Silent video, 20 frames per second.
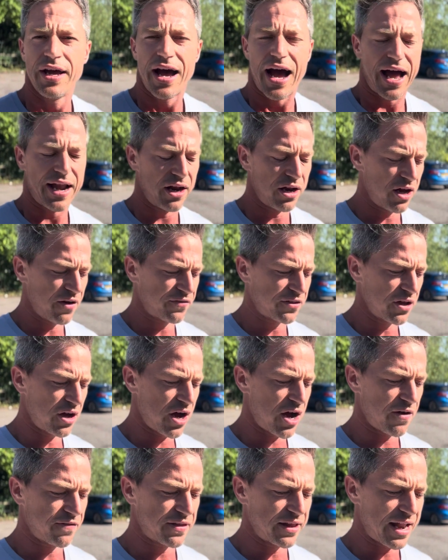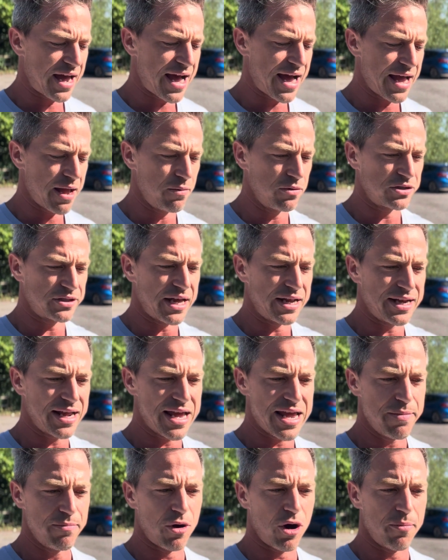And then after that, it was then
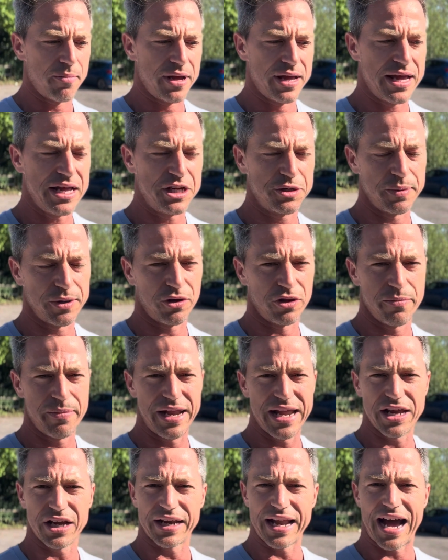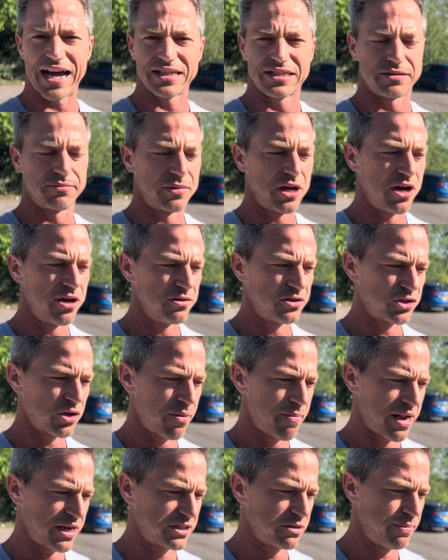EMOM. Each minute on the minute, you're gonna add some load. So I
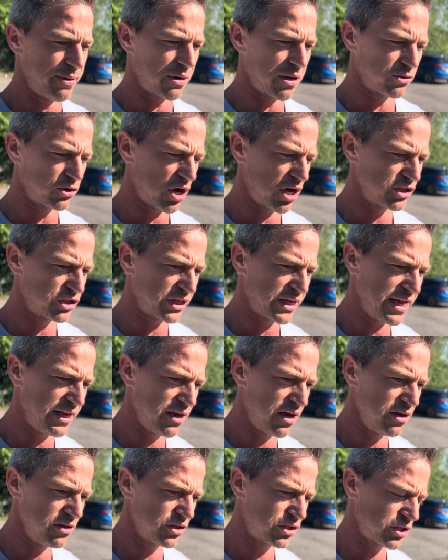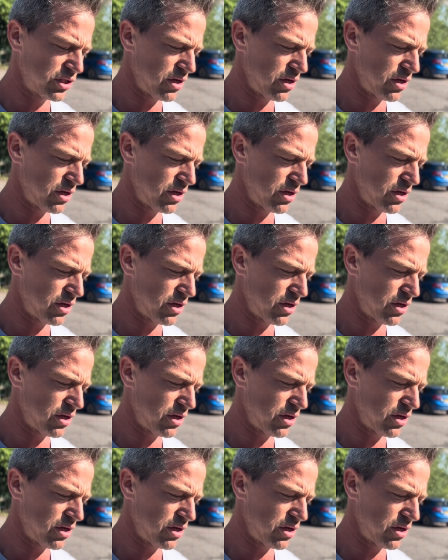managed to build up to 100 kilos.